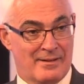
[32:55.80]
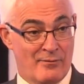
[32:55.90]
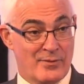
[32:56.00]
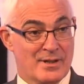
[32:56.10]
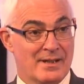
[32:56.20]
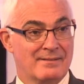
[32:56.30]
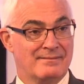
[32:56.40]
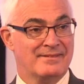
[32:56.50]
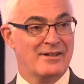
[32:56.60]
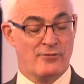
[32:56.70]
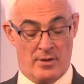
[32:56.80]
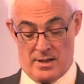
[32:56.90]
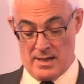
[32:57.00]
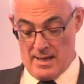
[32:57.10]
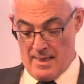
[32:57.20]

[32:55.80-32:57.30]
obviously different.